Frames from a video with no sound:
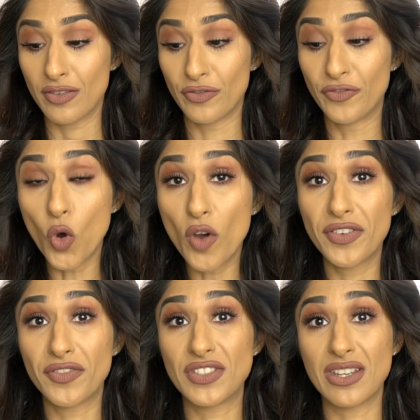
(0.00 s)
for
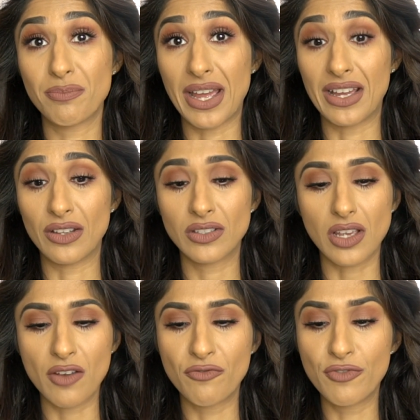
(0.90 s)
£15,
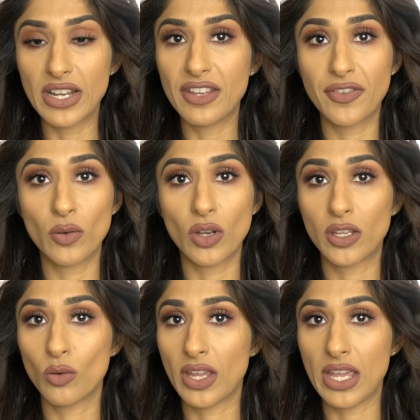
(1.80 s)
I really feel
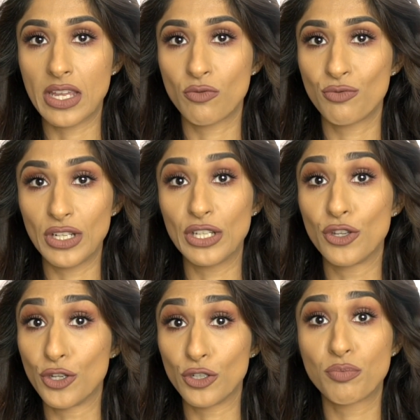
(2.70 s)
like you're getting a really
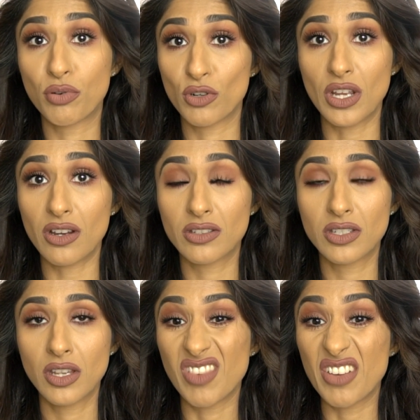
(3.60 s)
good
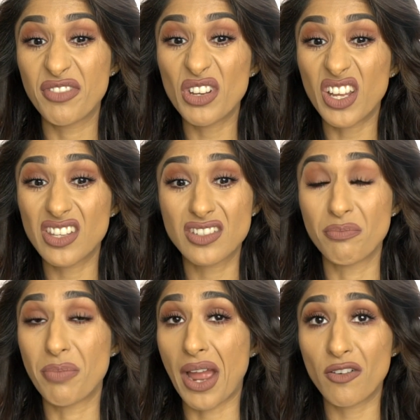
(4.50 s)
product. I feel like it's
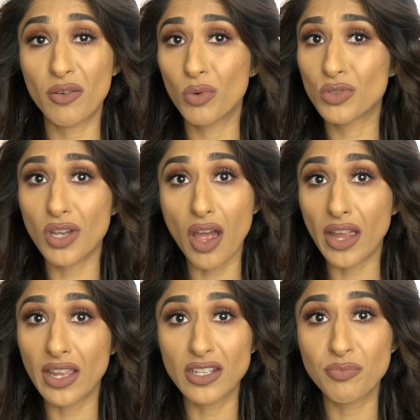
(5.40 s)
comparable to
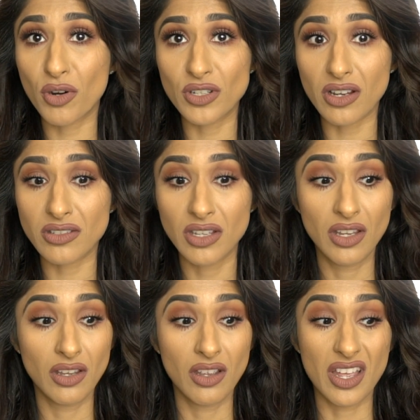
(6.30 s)
high-end products.
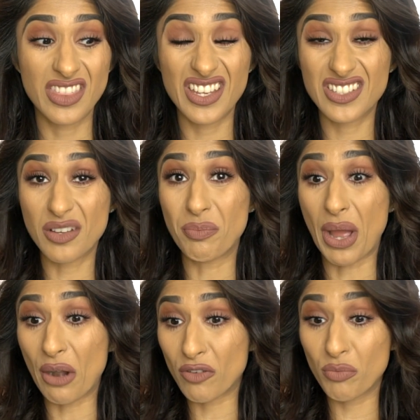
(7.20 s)
I think it's
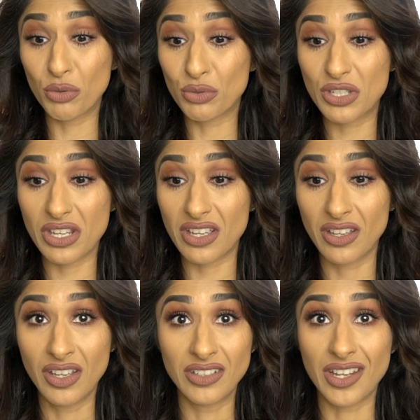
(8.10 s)
comparable
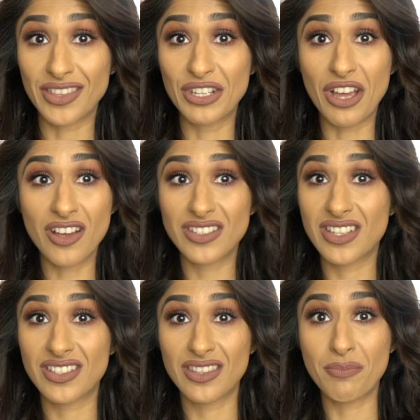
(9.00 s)
to like the
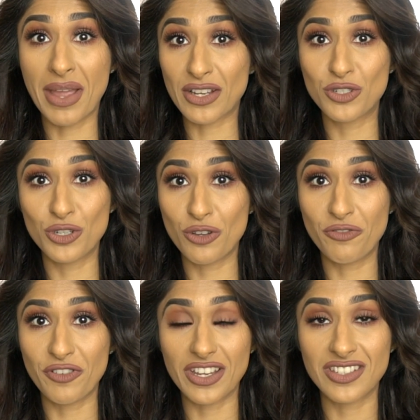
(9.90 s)
NARS's and the MAC Studio
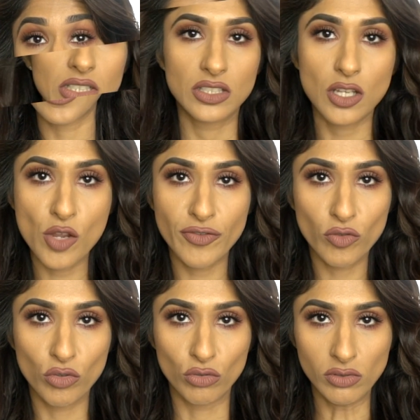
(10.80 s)
Fix. So
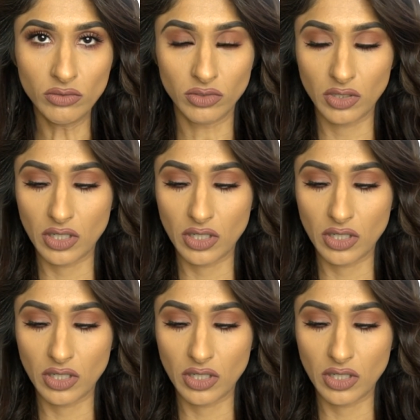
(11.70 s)
overall,